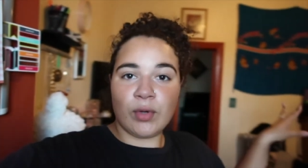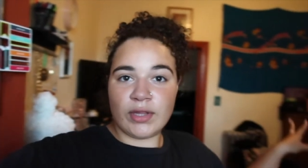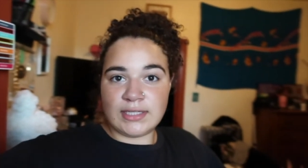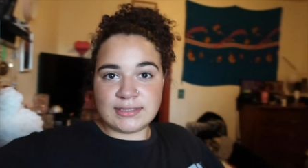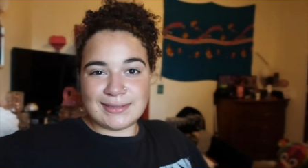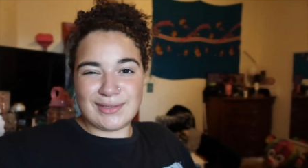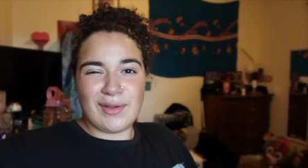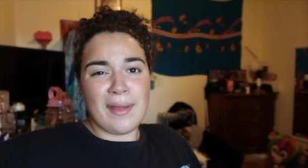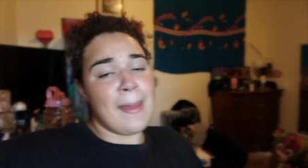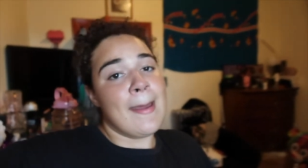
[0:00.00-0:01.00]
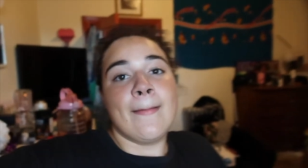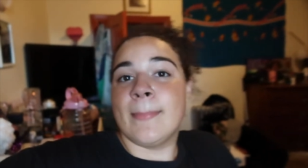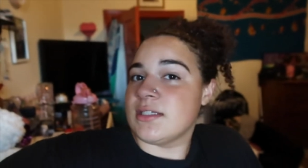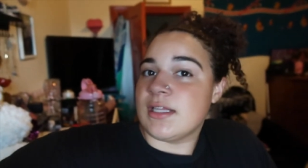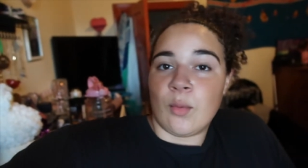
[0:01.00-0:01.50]
more things to do,
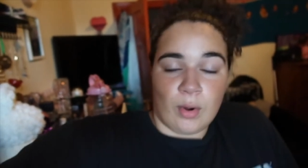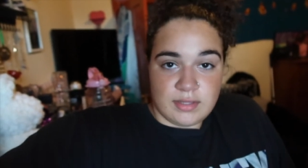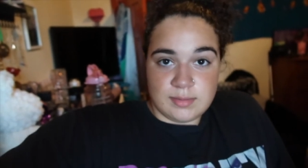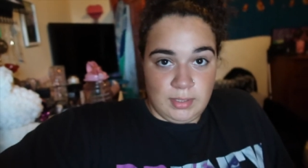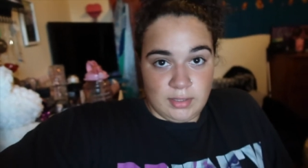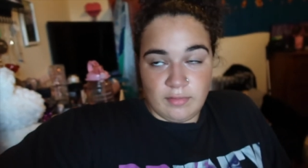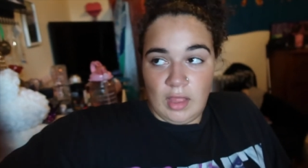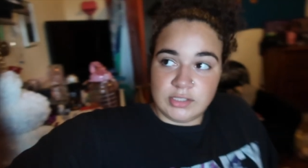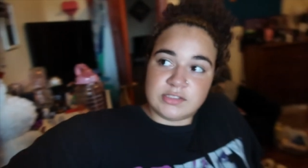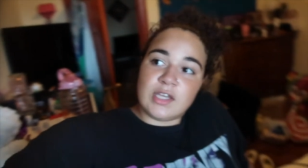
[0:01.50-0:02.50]
but it's not worth to be in the vlog.